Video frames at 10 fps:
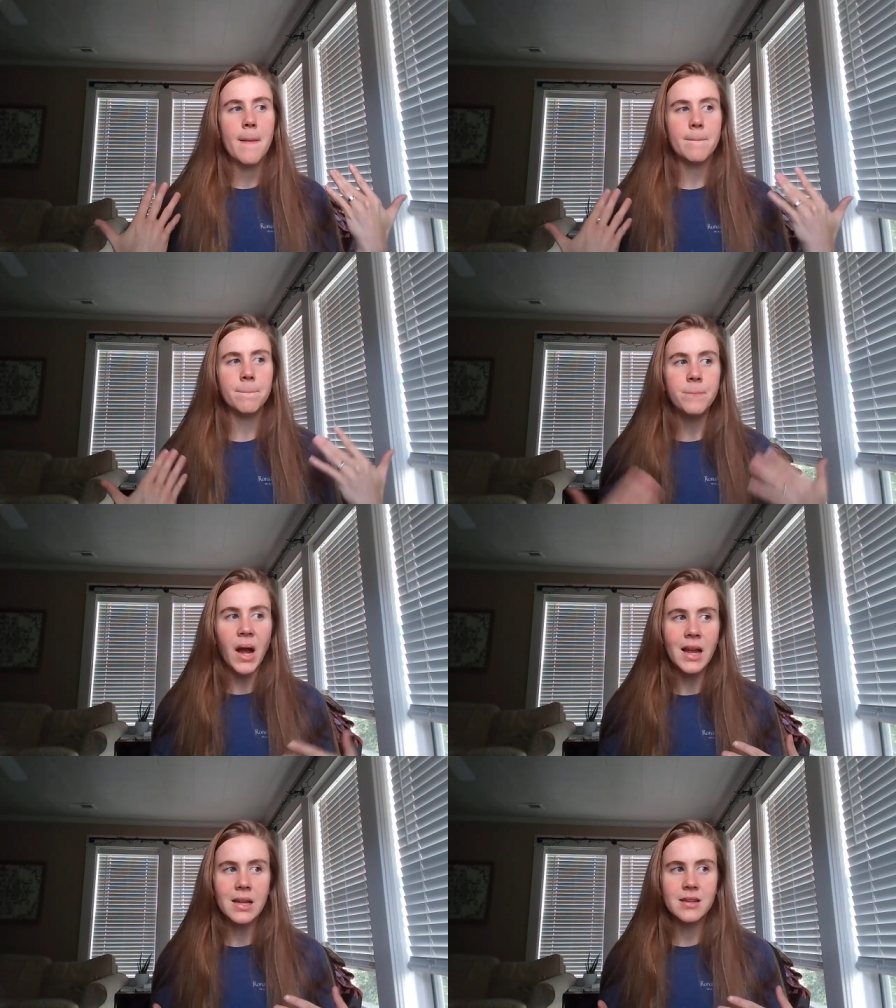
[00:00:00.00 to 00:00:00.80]

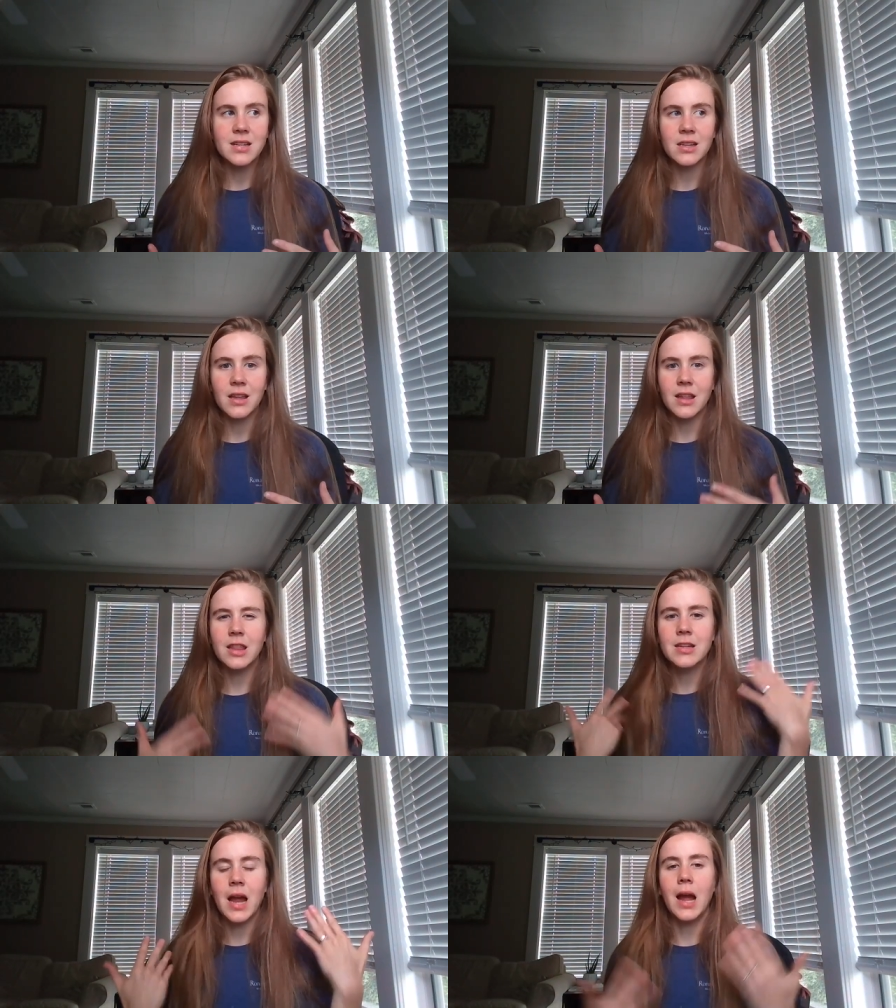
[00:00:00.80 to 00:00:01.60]
But
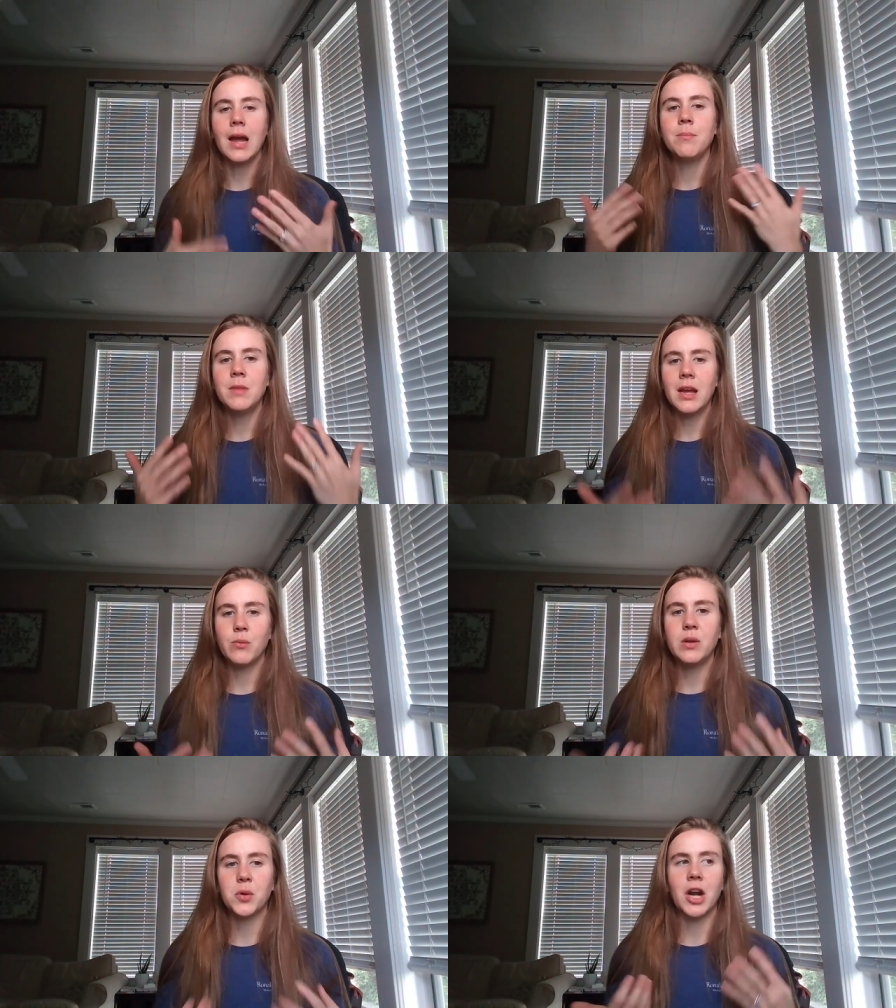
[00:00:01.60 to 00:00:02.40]
the time that
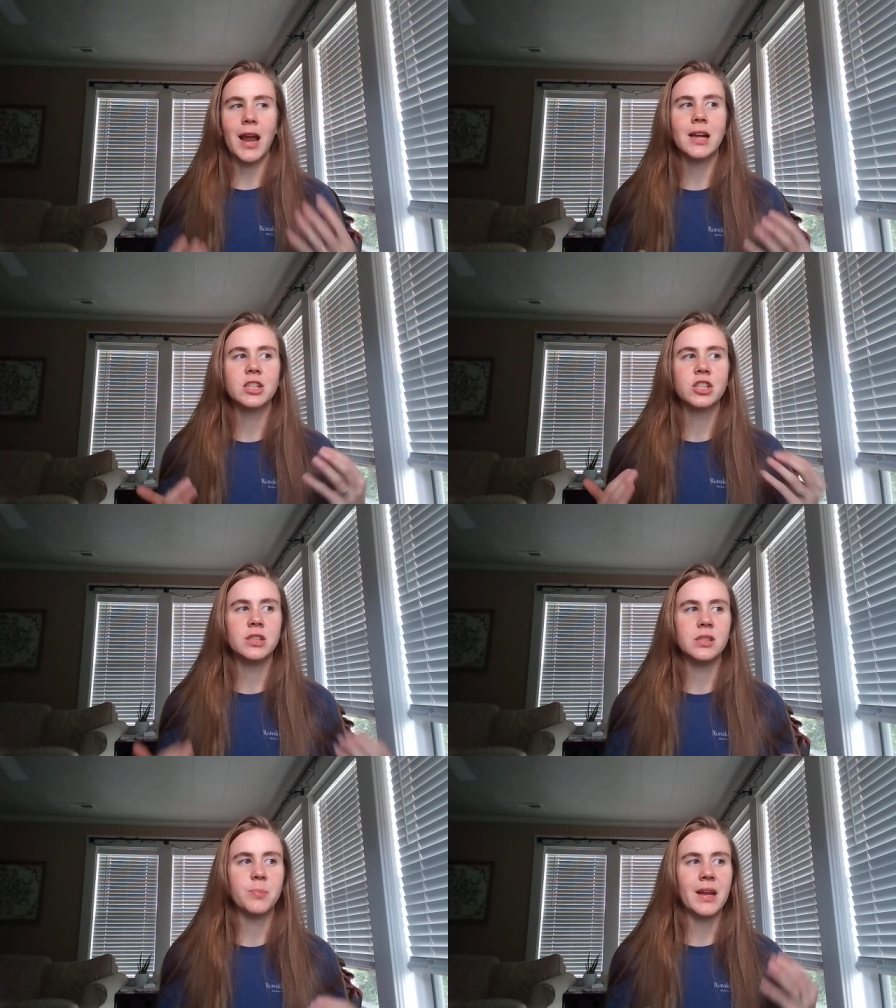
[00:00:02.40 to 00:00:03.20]
we were actually
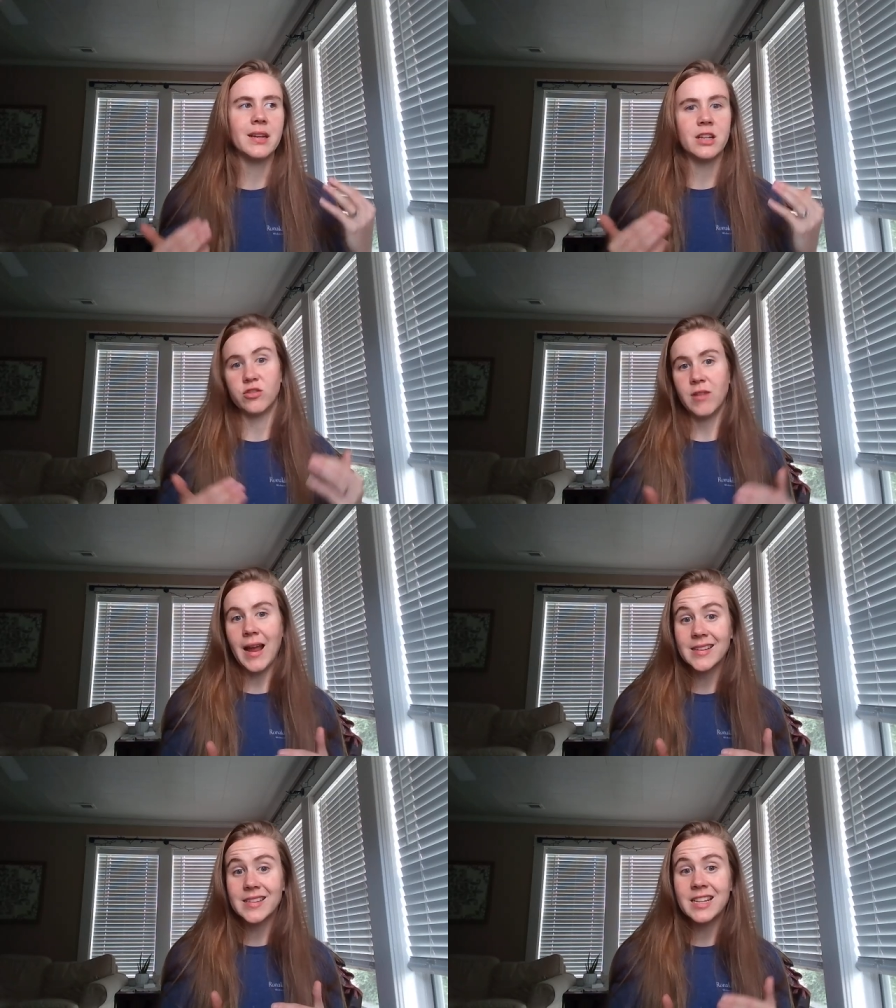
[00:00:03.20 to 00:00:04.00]
spent
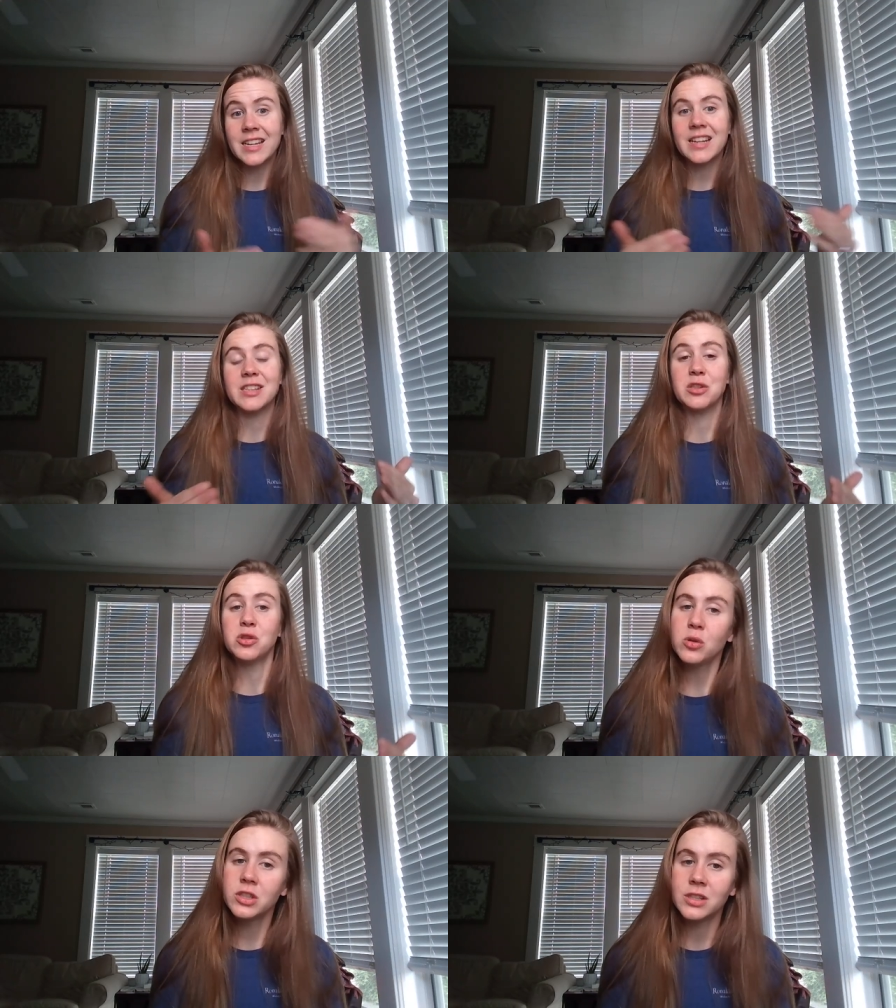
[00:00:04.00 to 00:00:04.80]
interacting and
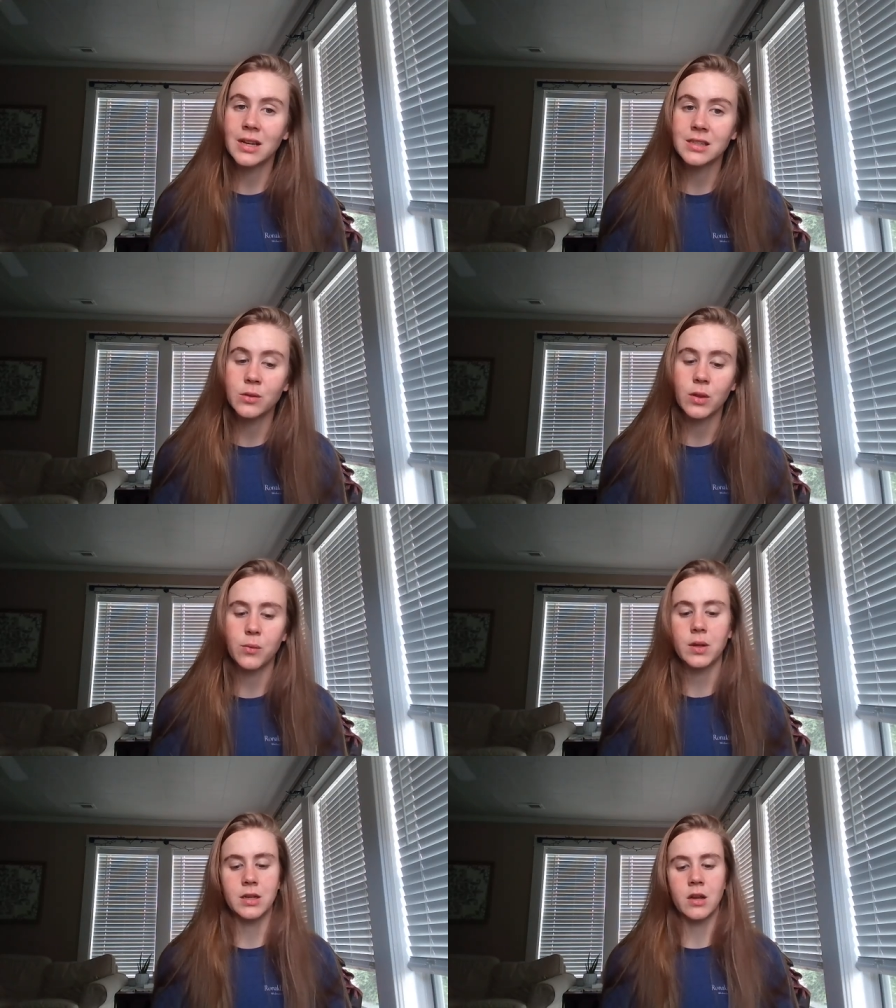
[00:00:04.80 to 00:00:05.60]
socializing with
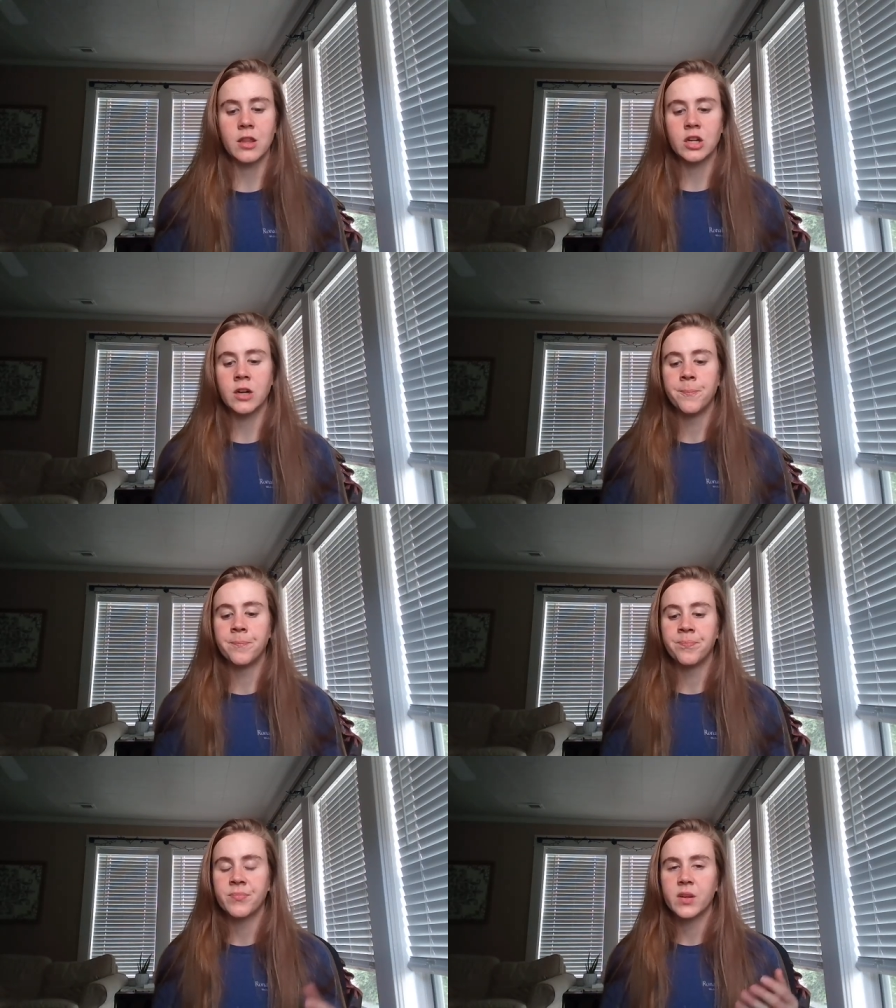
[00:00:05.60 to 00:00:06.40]
one another
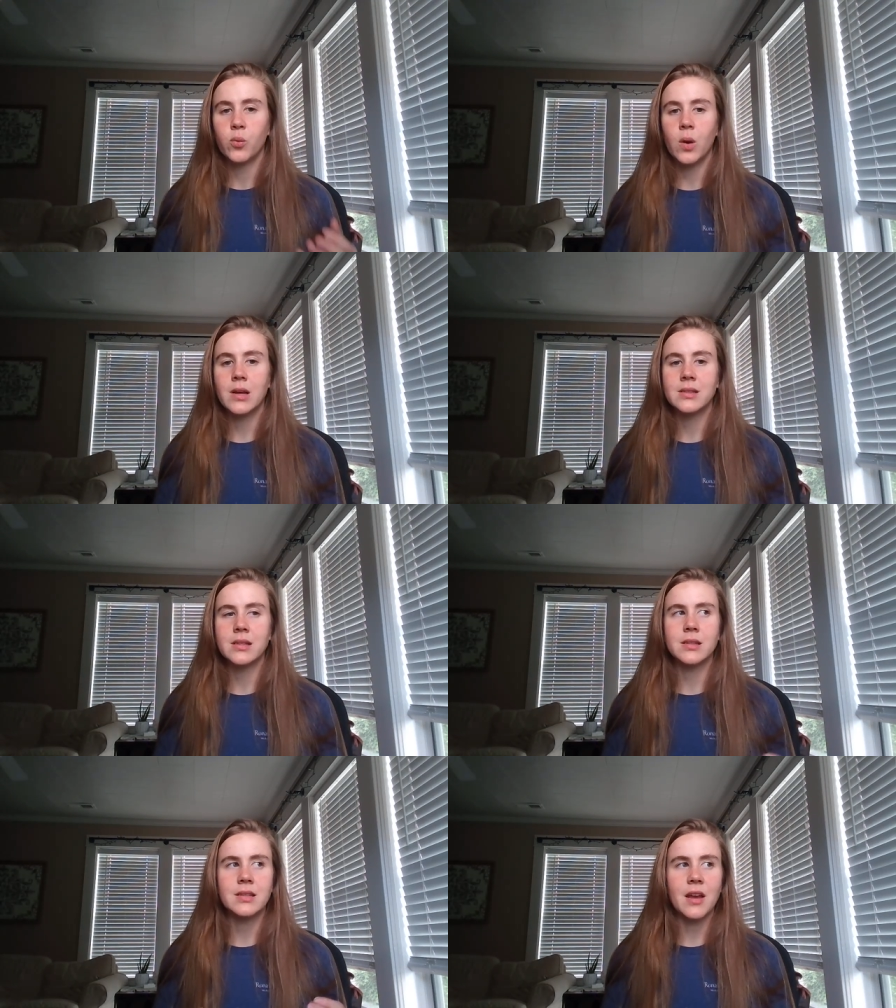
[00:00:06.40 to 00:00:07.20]
was
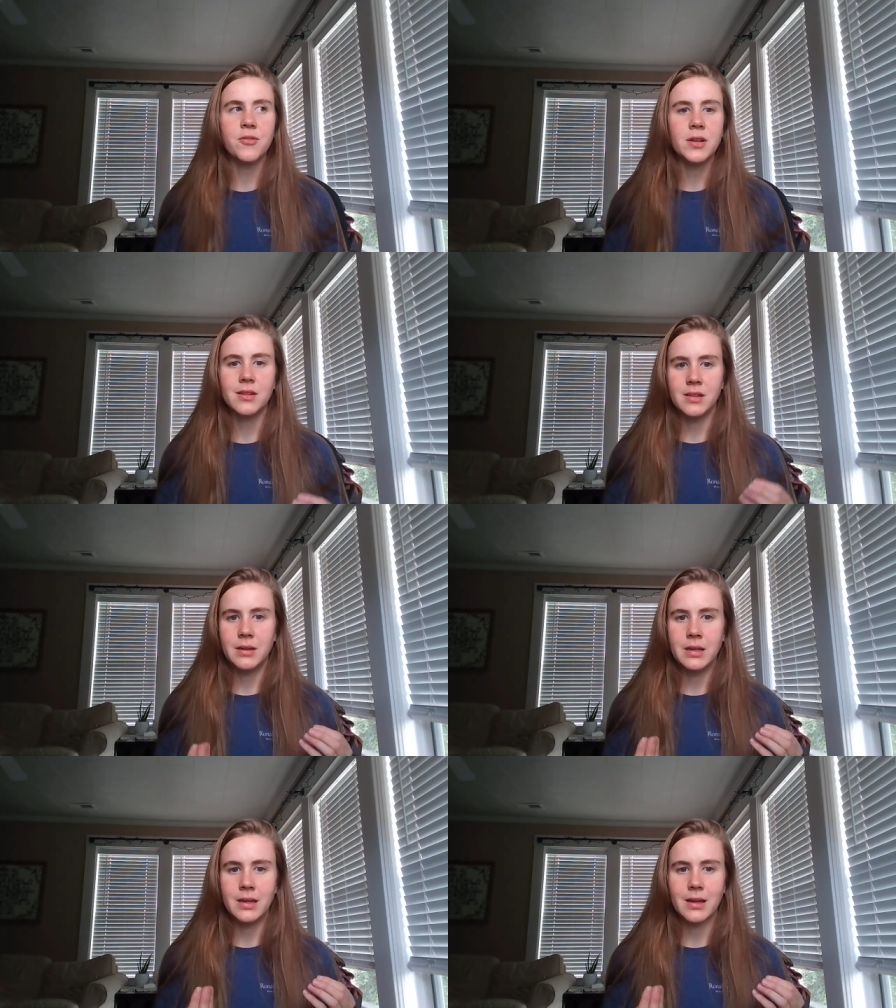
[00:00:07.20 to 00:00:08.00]

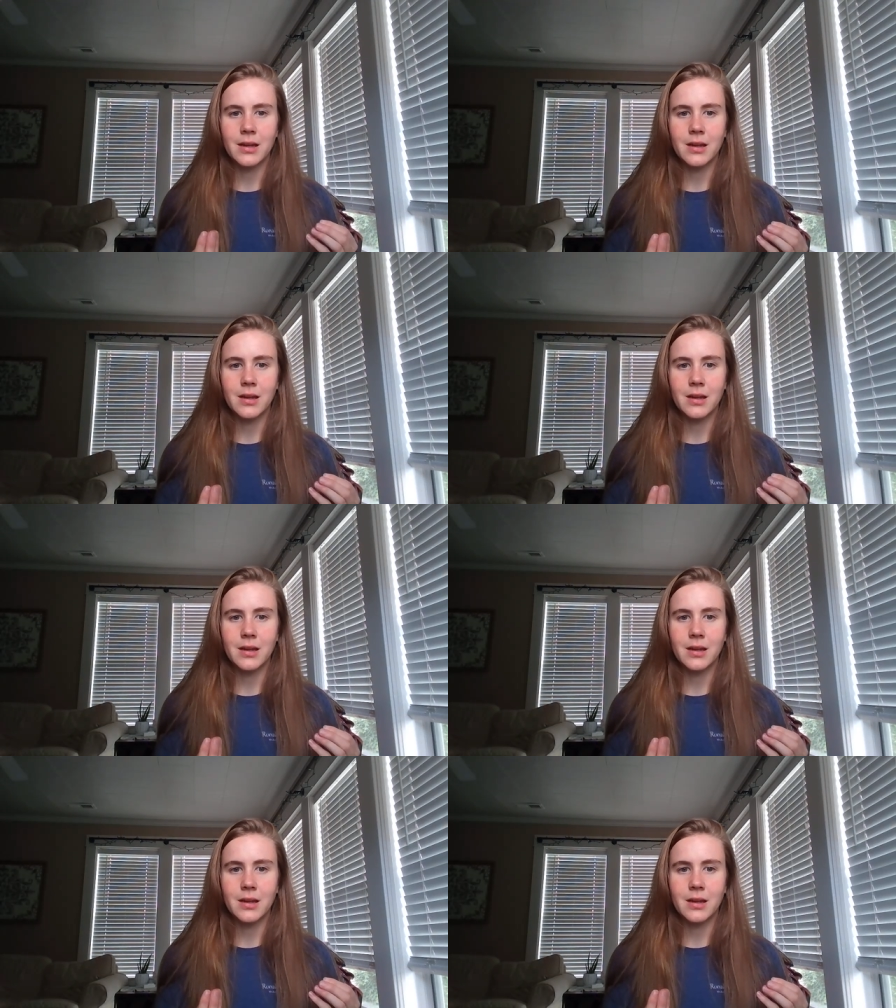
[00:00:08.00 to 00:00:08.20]
definitely